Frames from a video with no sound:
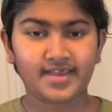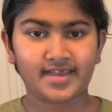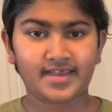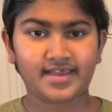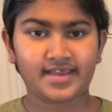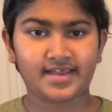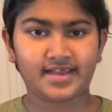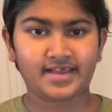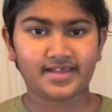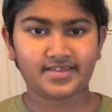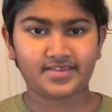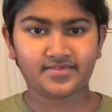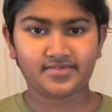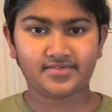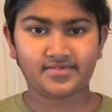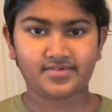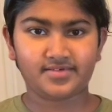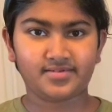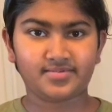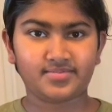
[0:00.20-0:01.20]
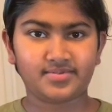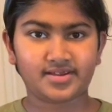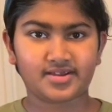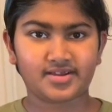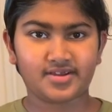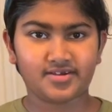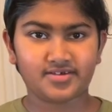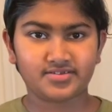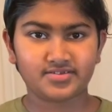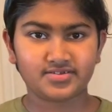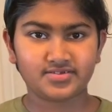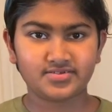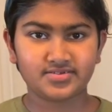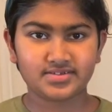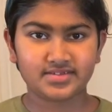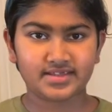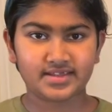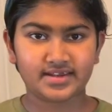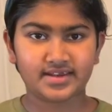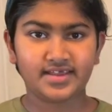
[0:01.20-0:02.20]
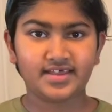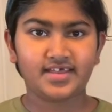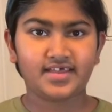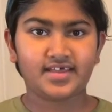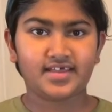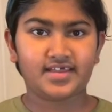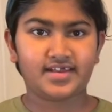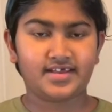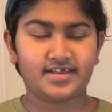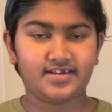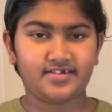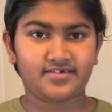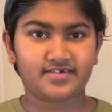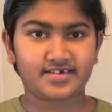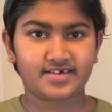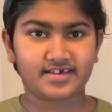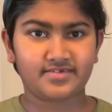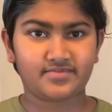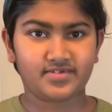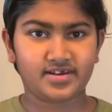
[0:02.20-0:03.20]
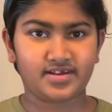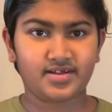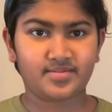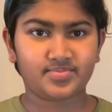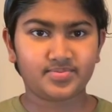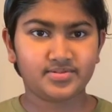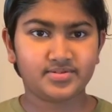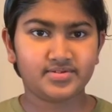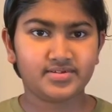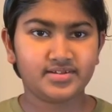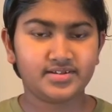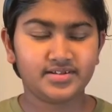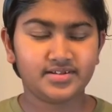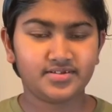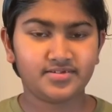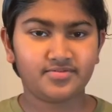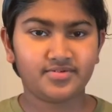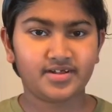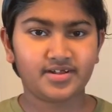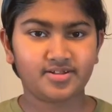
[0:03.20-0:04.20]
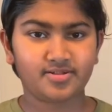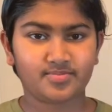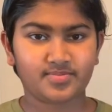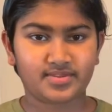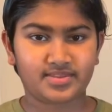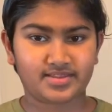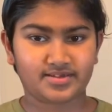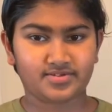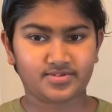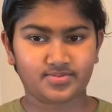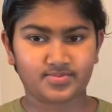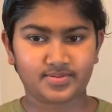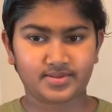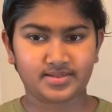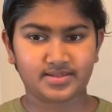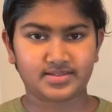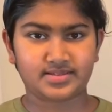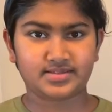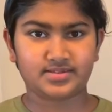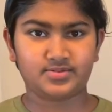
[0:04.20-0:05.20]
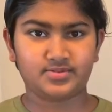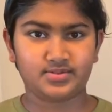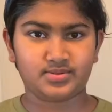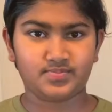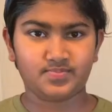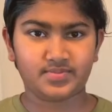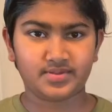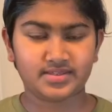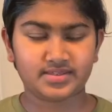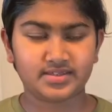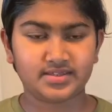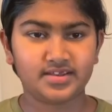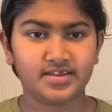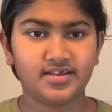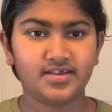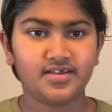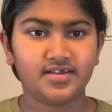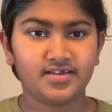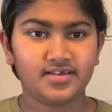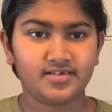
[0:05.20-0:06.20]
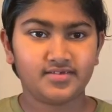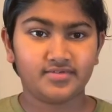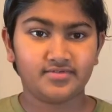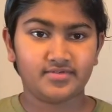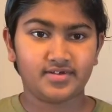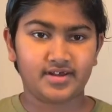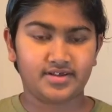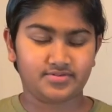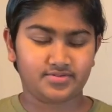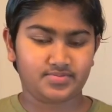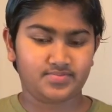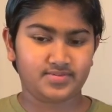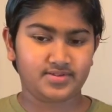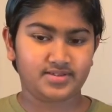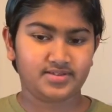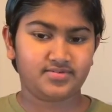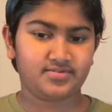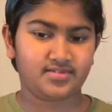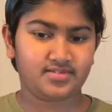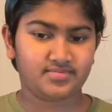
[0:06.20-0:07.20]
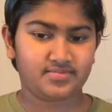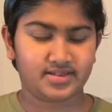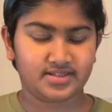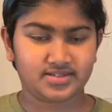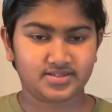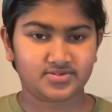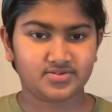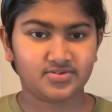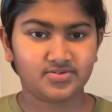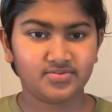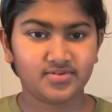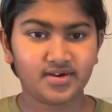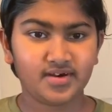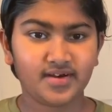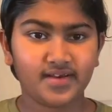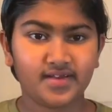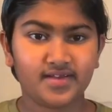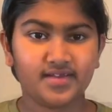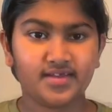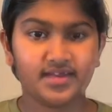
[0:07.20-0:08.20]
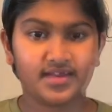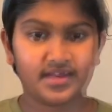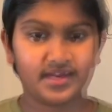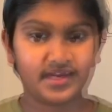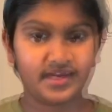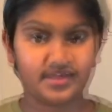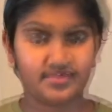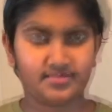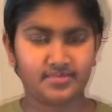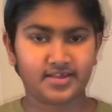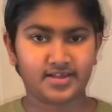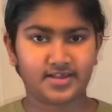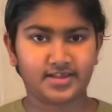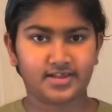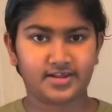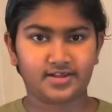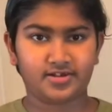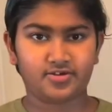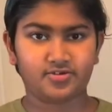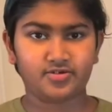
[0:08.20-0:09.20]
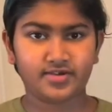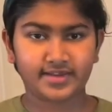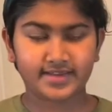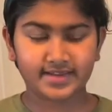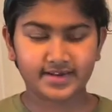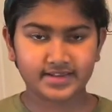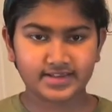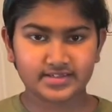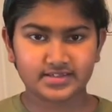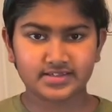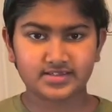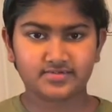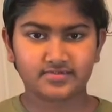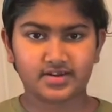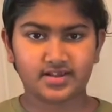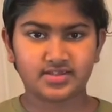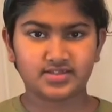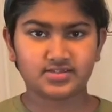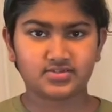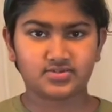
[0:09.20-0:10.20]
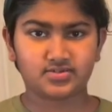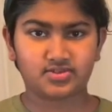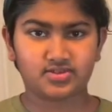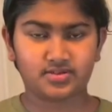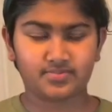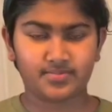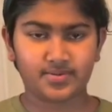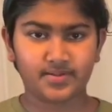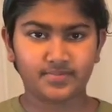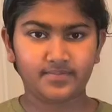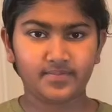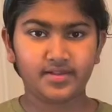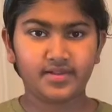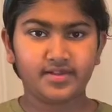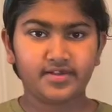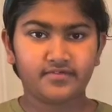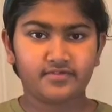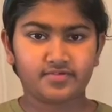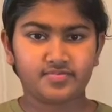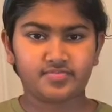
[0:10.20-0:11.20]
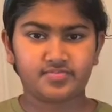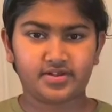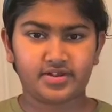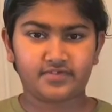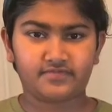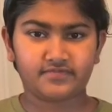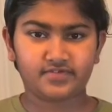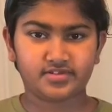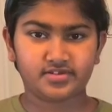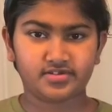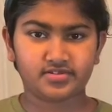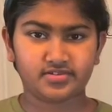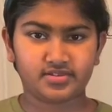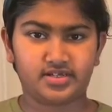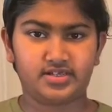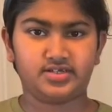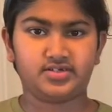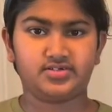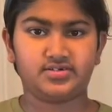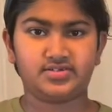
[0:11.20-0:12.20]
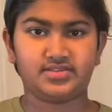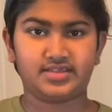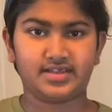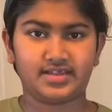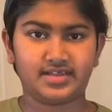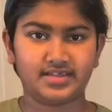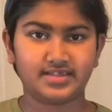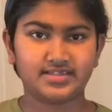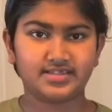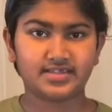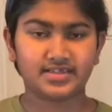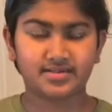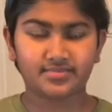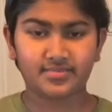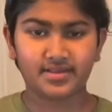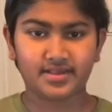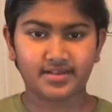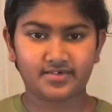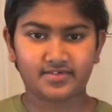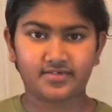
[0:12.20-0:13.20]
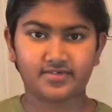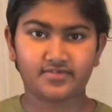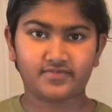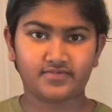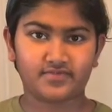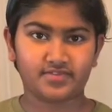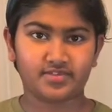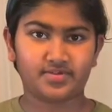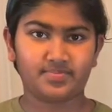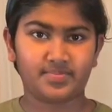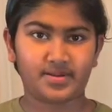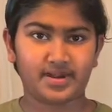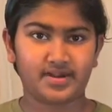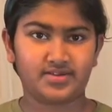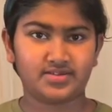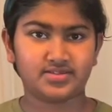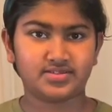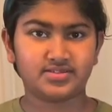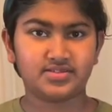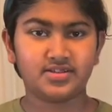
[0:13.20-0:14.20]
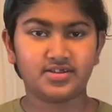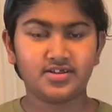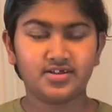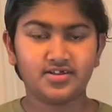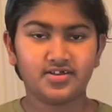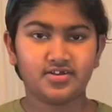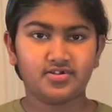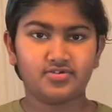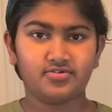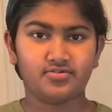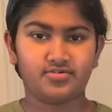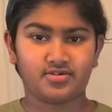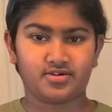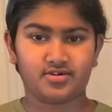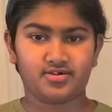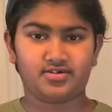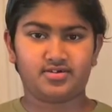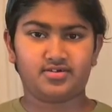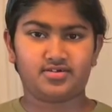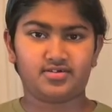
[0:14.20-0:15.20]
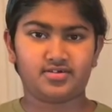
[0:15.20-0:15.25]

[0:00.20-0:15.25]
Hey guys, welcome to Karan's Cuisine, and I know I haven't uploaded in a while, but that was because I was busy with my schoolwork, and I'm making a quick and easy rice uttapam for breakfast or lunch that kids can make for their parents who are